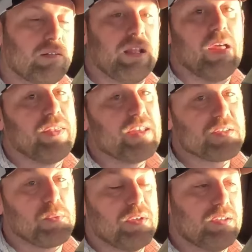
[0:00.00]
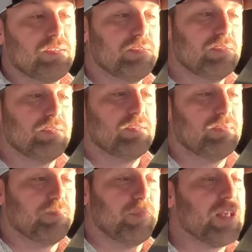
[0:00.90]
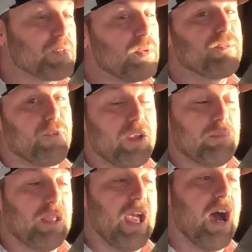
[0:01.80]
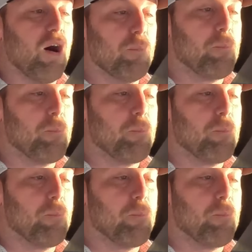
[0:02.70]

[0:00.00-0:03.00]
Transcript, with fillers: Now this one, this one freaked me out.